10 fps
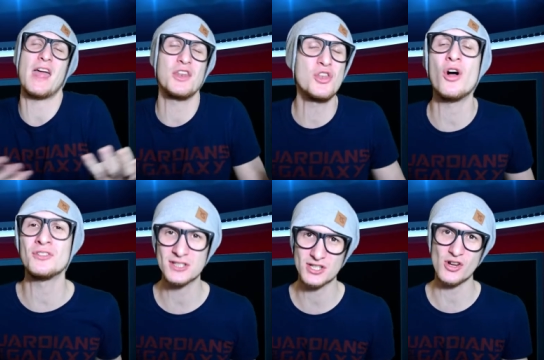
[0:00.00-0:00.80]

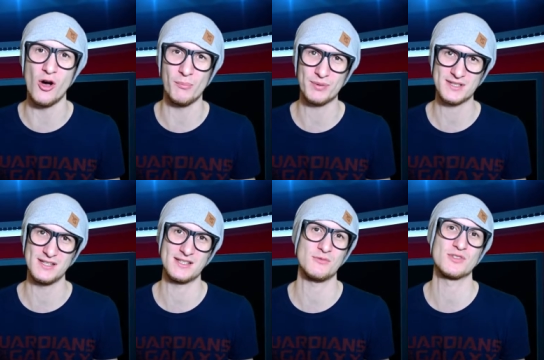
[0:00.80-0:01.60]
non stop
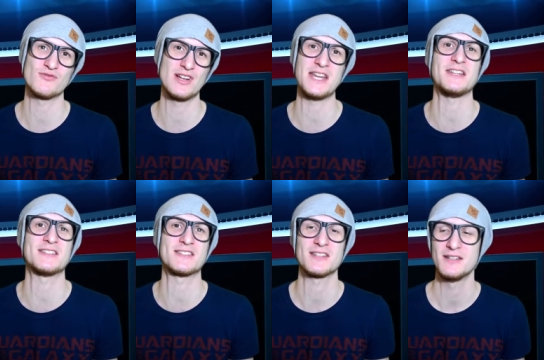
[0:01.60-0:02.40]
since it was
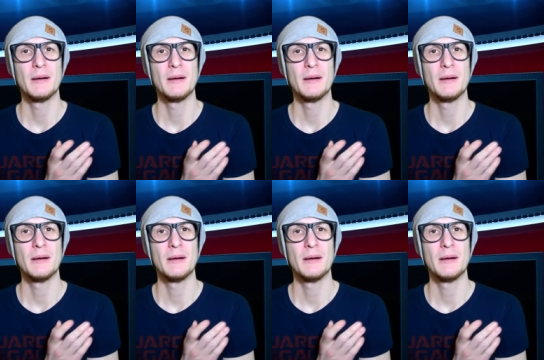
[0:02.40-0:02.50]
released.